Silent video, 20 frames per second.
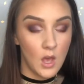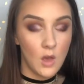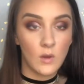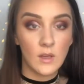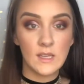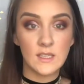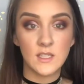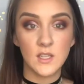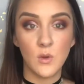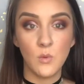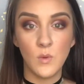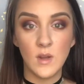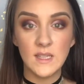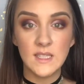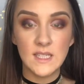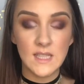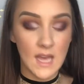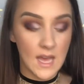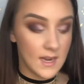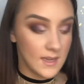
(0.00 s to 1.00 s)
Okay, so
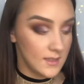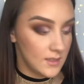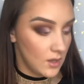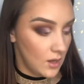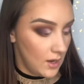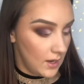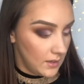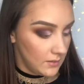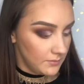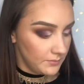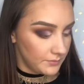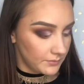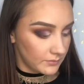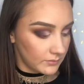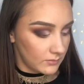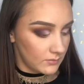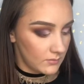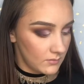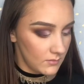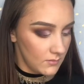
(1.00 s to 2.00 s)
once that is on,
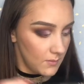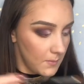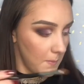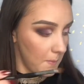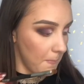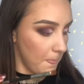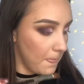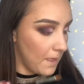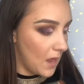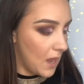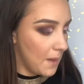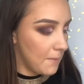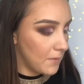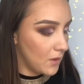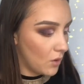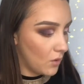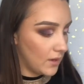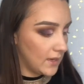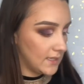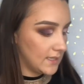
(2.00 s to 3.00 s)
I'm
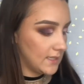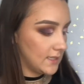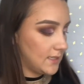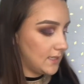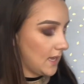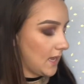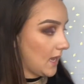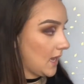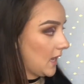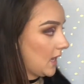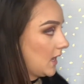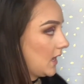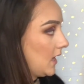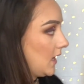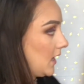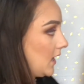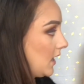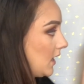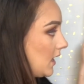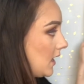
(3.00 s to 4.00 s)
going to take
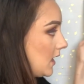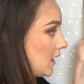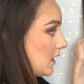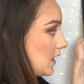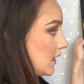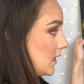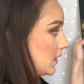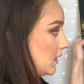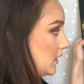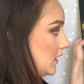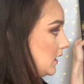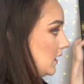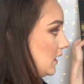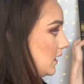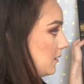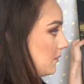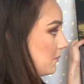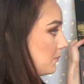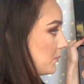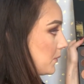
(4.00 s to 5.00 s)

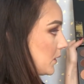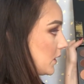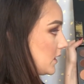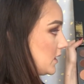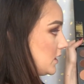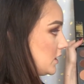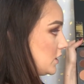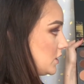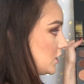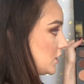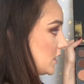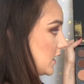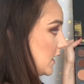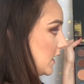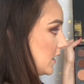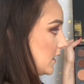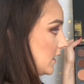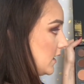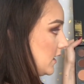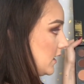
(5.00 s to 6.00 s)
the burgundy
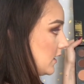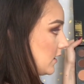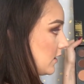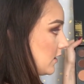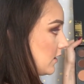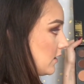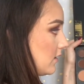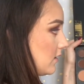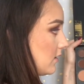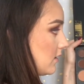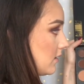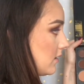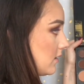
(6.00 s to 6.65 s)
shade here